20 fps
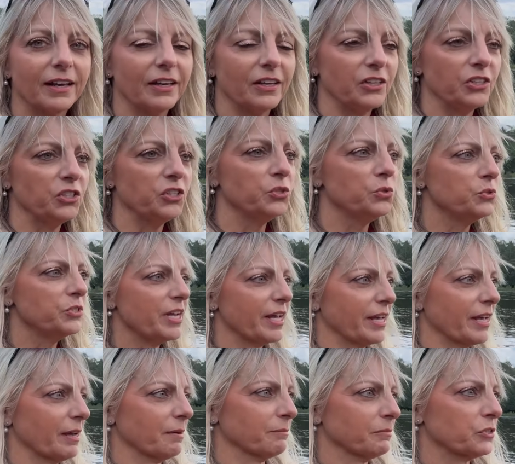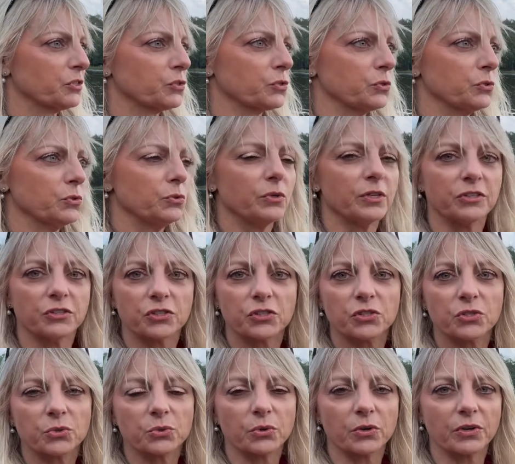new dam to
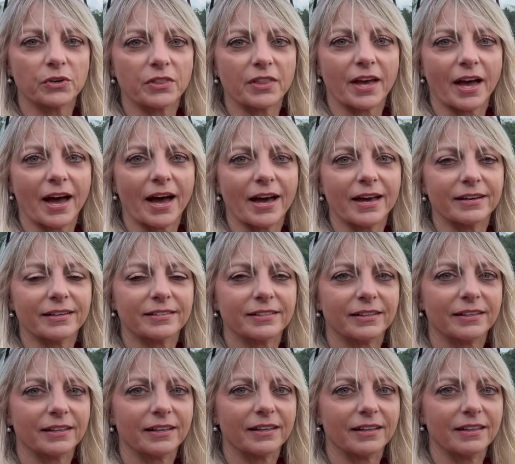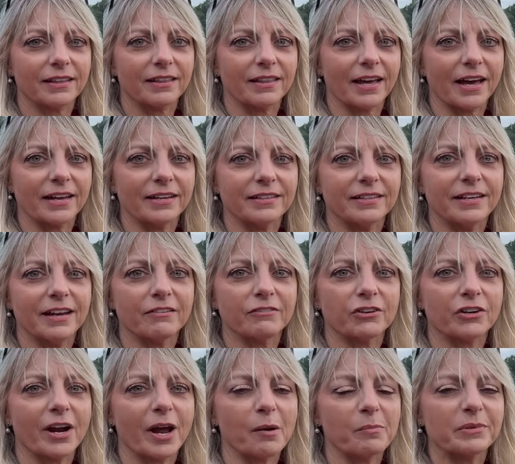ensure that that never
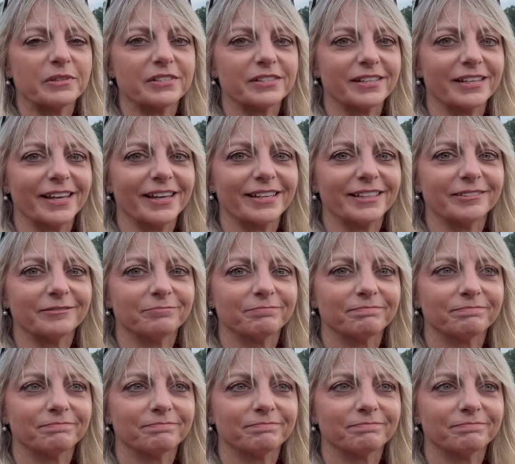happens again.